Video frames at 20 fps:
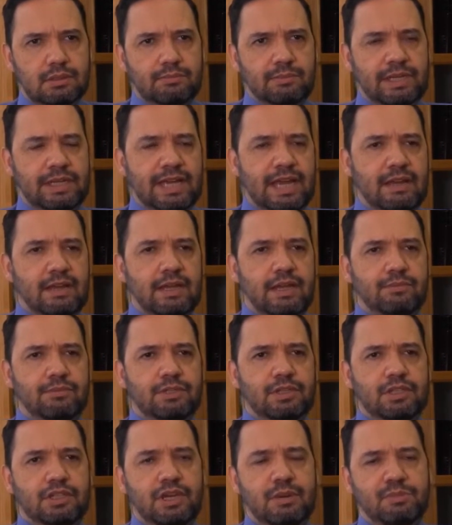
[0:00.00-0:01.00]
My dad, again,
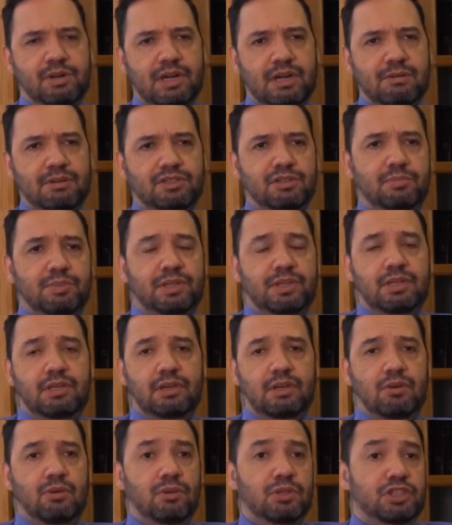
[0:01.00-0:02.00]
was a chamber of commerce, but
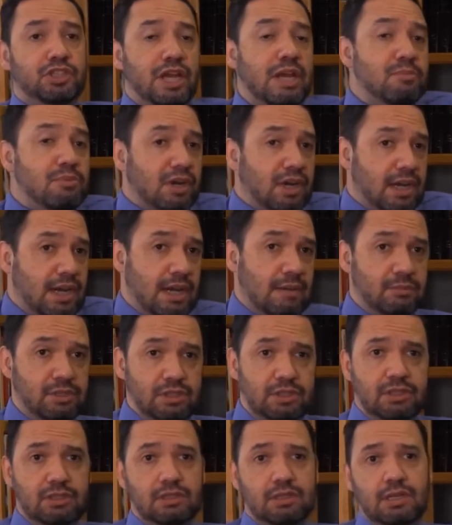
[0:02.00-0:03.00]
the old chamber of
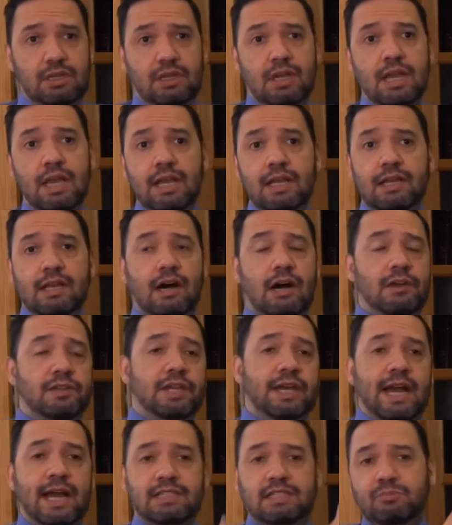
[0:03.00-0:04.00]
commerce. And all
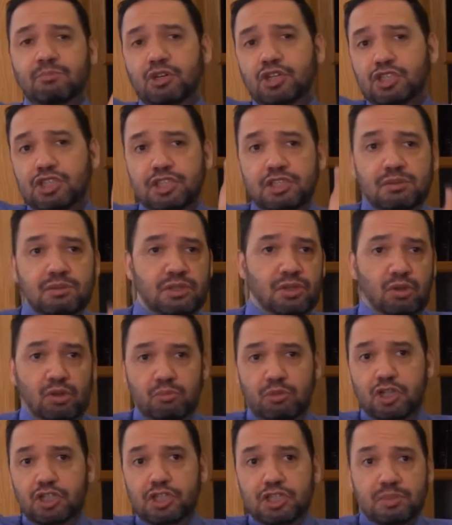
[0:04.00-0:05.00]
the guys are merchants, the
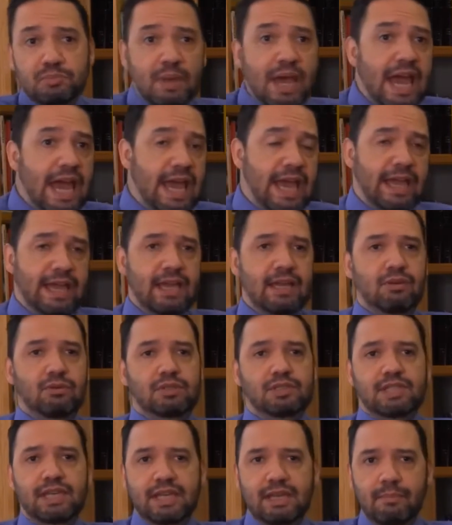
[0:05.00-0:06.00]
old Merchants Bank and
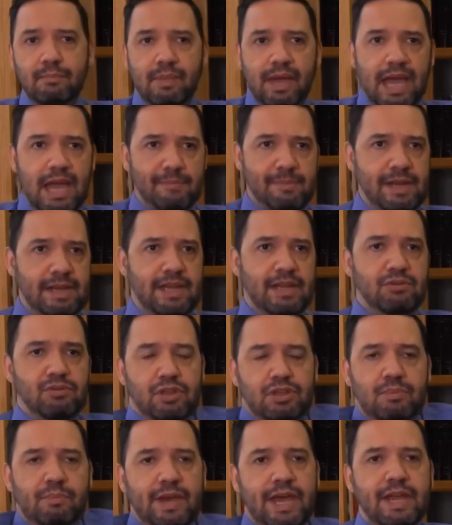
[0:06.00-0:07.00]
Old Second Bank. My dad was
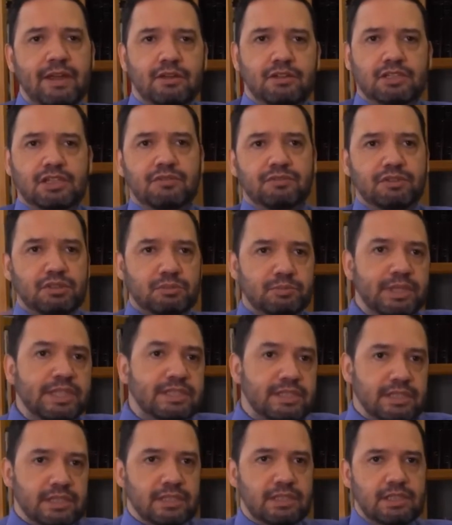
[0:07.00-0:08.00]
one of the bankers with his
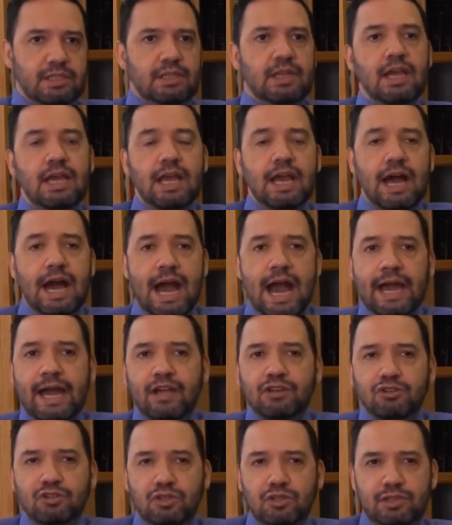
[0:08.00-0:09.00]
business. And I got
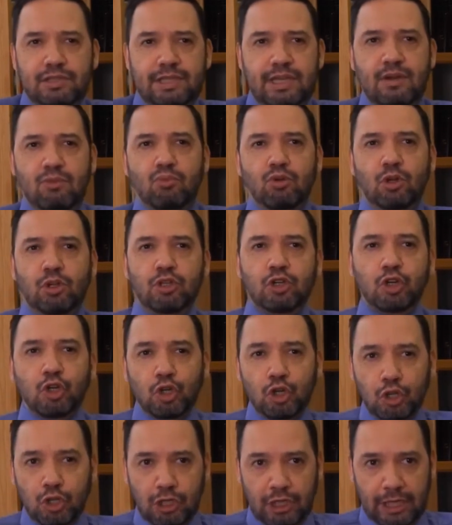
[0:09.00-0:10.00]
introduced to that world
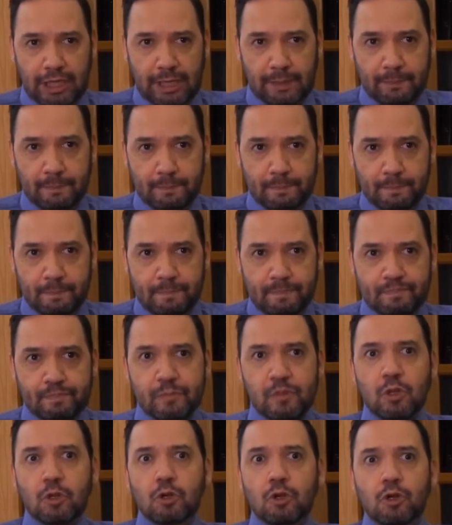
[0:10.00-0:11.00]
early. Right.
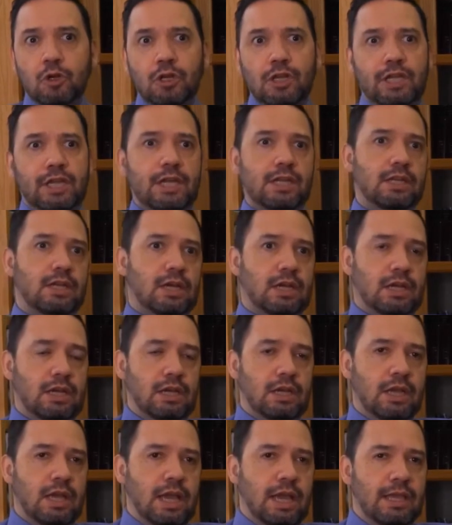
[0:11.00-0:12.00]
Early. And uh,
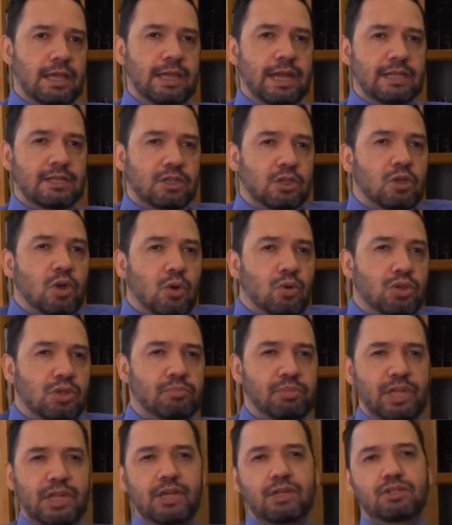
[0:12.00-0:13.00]
you got to know who the
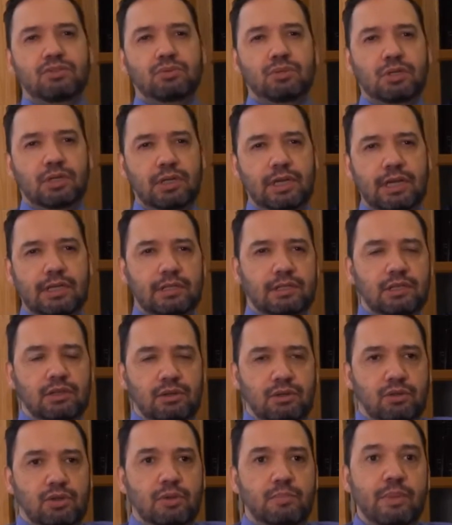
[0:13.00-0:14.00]
players were and, you
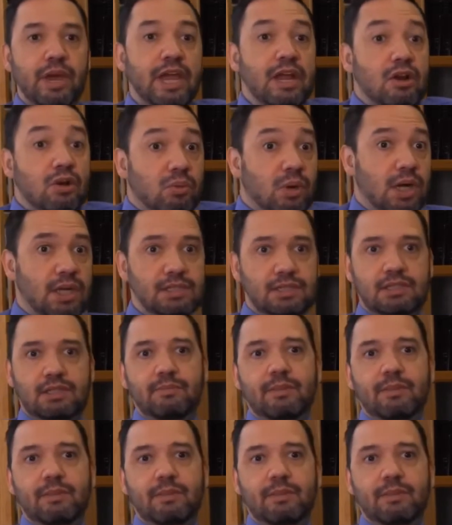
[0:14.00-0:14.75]
know, who the mayor was.